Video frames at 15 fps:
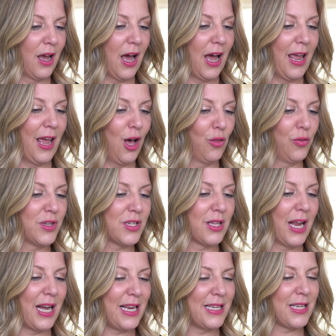I held this
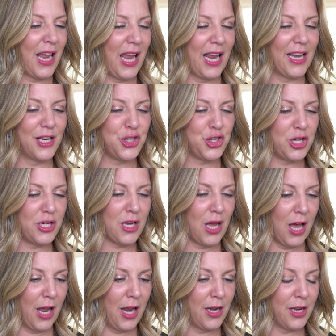lady's hand as she
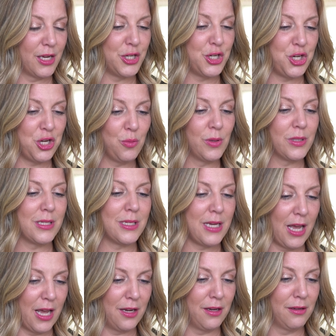died. She was
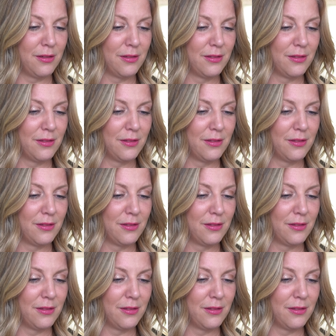dead.